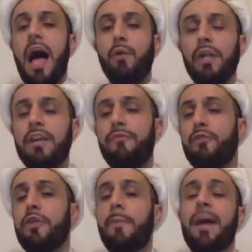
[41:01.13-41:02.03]
I will
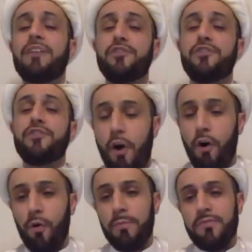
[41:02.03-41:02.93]
give you the best of
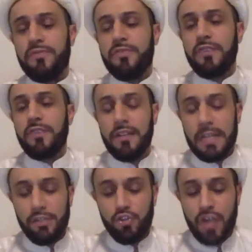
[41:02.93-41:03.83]
homes
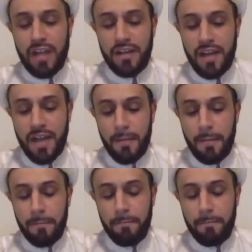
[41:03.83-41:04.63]
in Jannah.